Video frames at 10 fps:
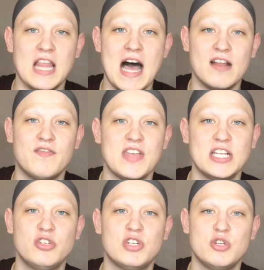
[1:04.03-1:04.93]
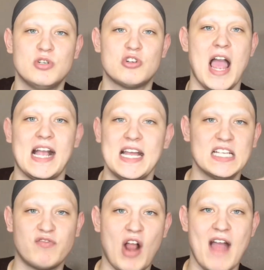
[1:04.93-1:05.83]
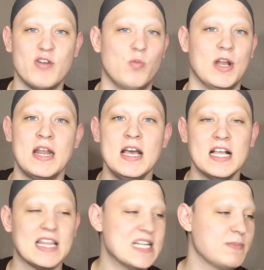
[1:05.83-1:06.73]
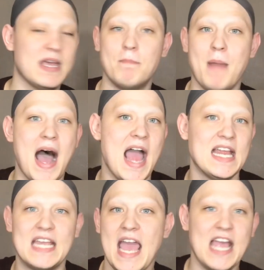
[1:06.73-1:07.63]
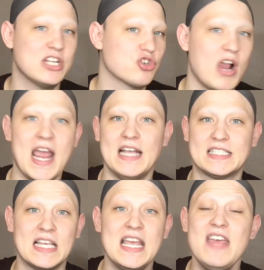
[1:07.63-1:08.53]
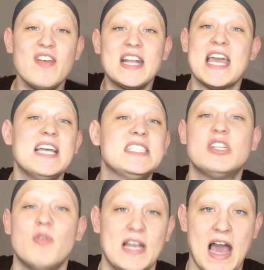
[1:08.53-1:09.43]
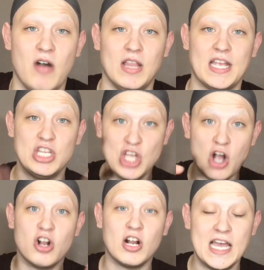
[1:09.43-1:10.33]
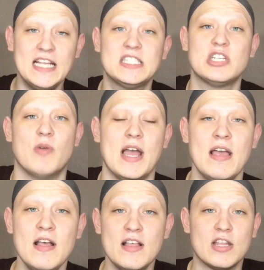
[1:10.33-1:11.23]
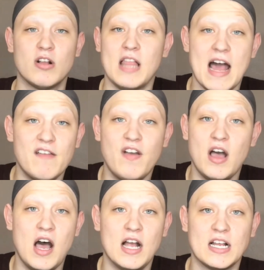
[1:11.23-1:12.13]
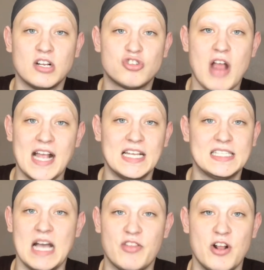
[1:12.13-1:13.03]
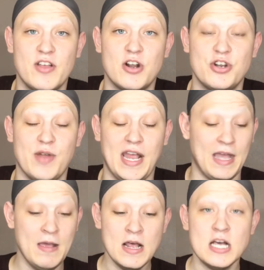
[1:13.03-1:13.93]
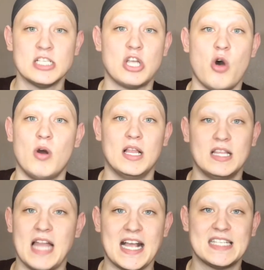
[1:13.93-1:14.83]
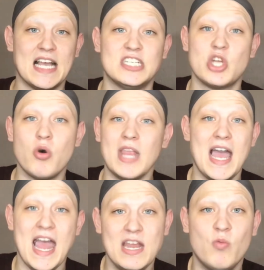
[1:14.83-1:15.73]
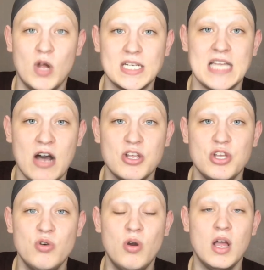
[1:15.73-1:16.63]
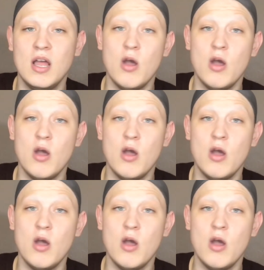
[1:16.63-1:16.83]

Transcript: lot of things you can do with drag. It is for everyone. Lesbian, bi, gay, trans, even kids do it now. Like, younger kids do it. There are a lot of drag kids out there that are doing it. So, like I said, don't let anyone tell you